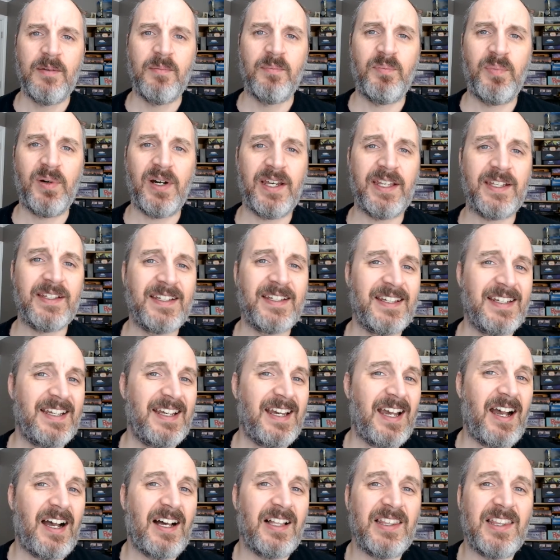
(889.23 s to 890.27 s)
but
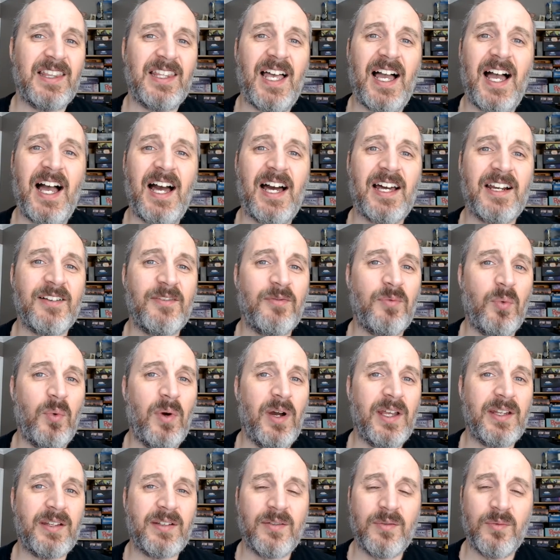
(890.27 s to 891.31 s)
a lot of
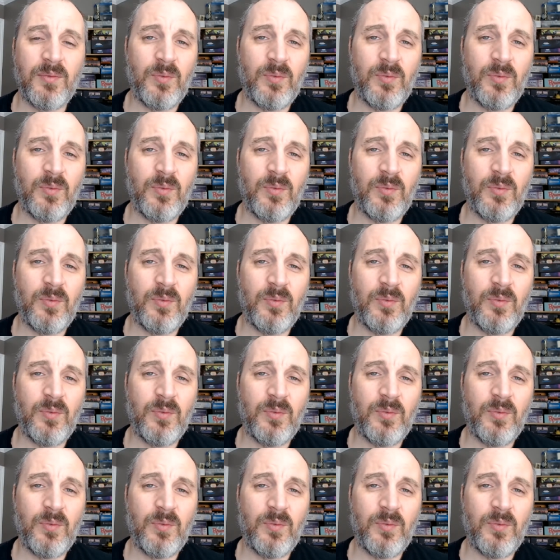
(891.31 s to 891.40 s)
what